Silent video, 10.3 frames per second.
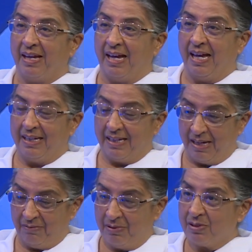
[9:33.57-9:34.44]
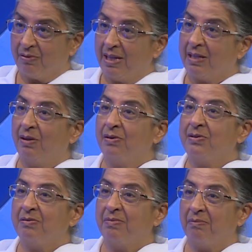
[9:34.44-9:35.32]
And I was quite
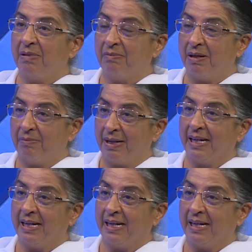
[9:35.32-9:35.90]
close to Brahma Baba.